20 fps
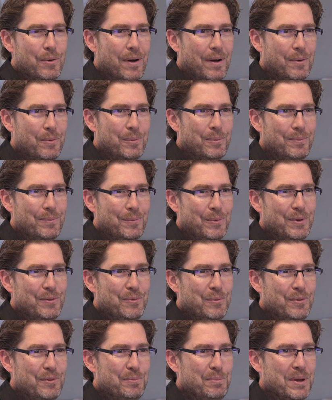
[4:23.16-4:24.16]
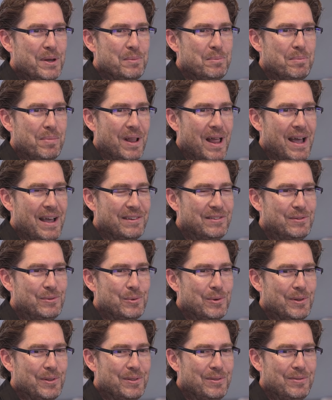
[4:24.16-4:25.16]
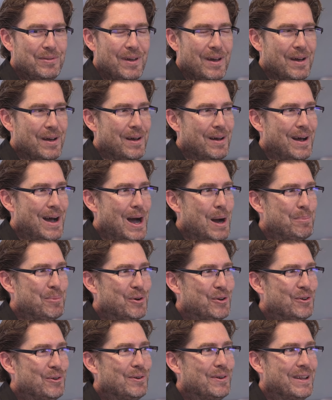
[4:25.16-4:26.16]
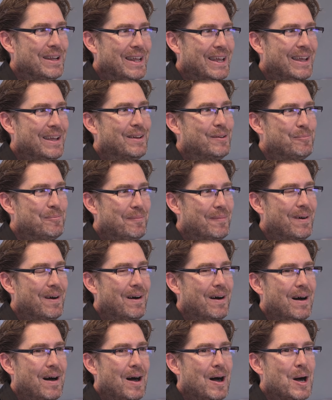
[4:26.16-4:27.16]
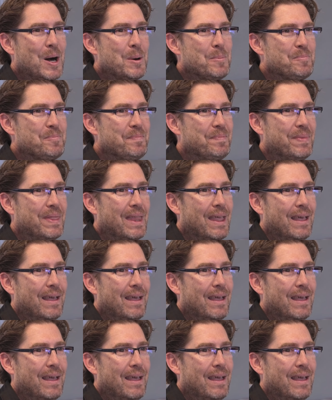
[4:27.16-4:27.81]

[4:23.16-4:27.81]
well, we've, we've been blessed with uh, opportunity. Um,